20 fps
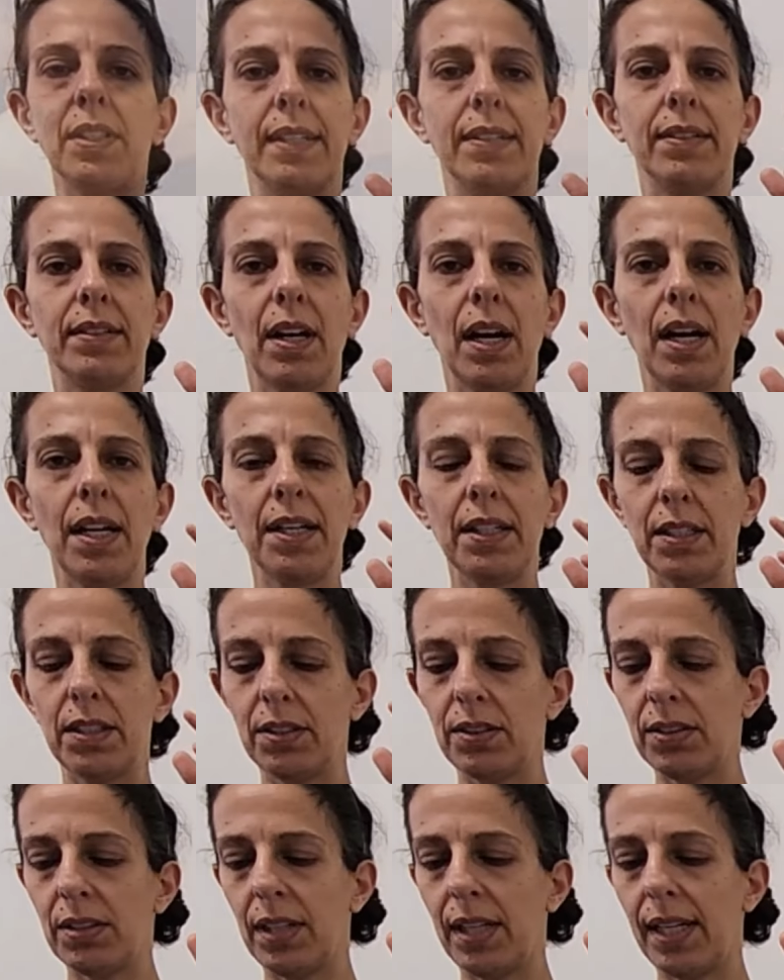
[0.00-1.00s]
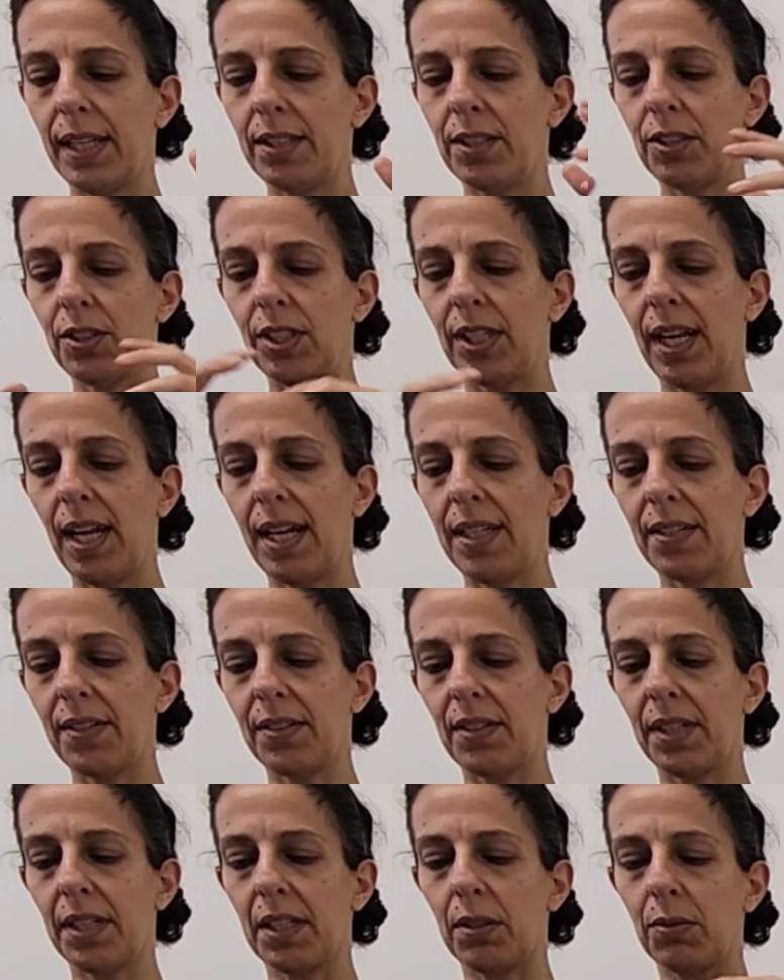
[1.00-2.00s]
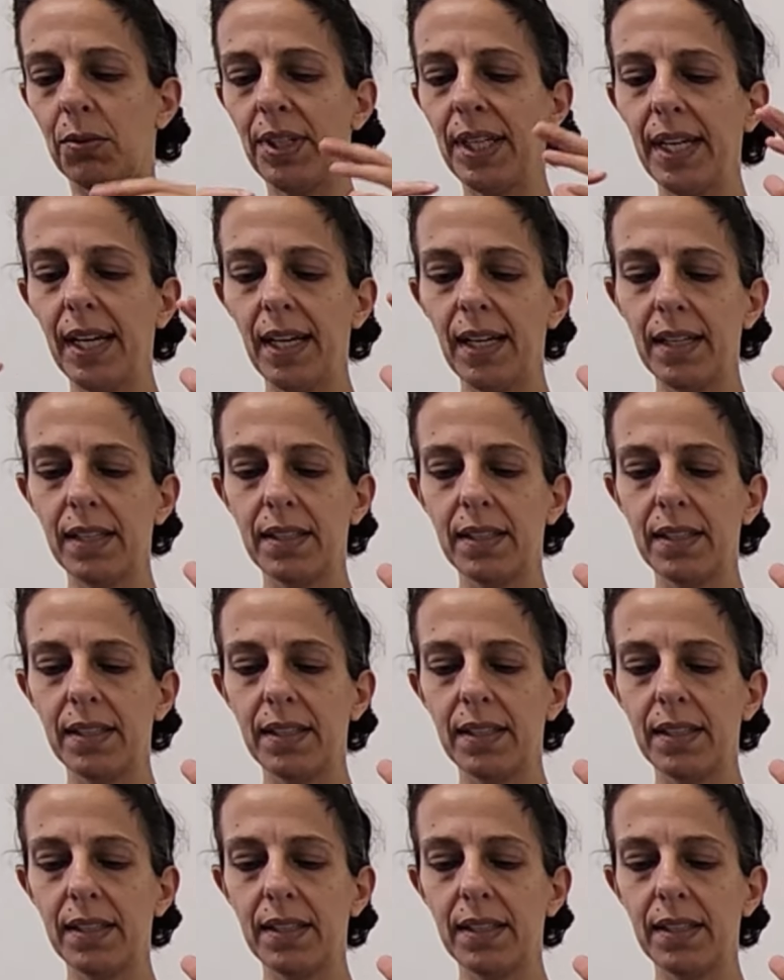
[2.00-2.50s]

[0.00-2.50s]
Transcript: tired and she has diarrhea.